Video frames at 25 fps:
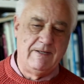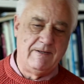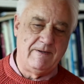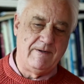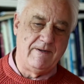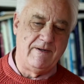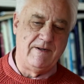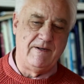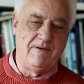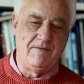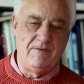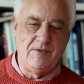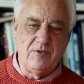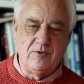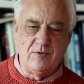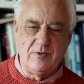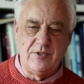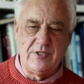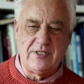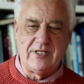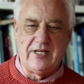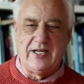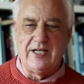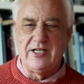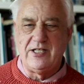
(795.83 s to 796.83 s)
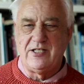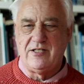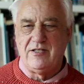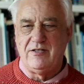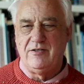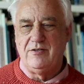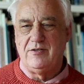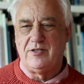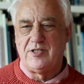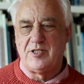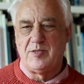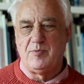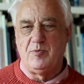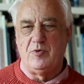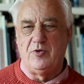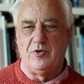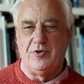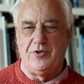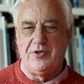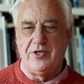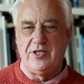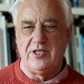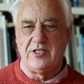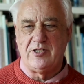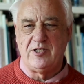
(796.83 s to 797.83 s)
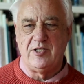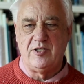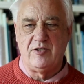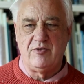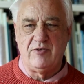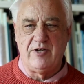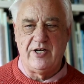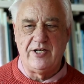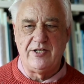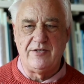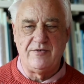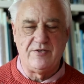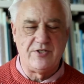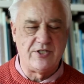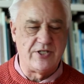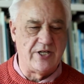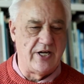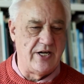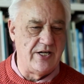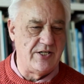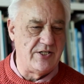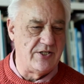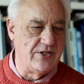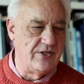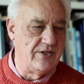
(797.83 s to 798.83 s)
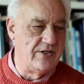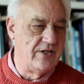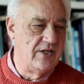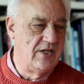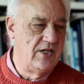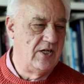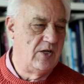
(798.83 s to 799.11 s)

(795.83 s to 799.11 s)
we always like to explore things which are out of sight and